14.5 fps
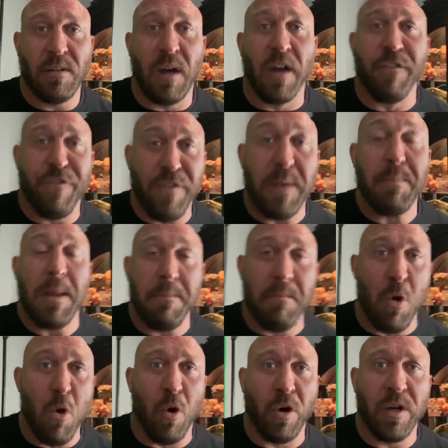on
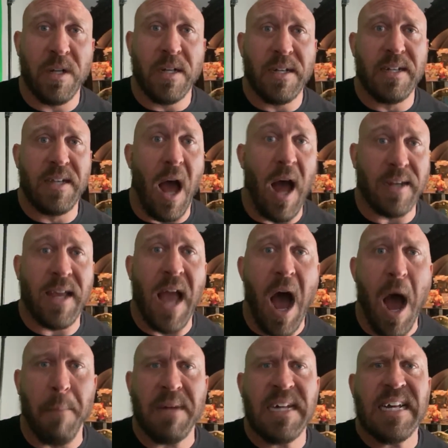
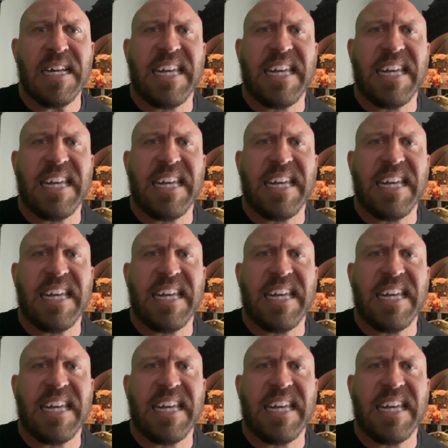feedmemore.com.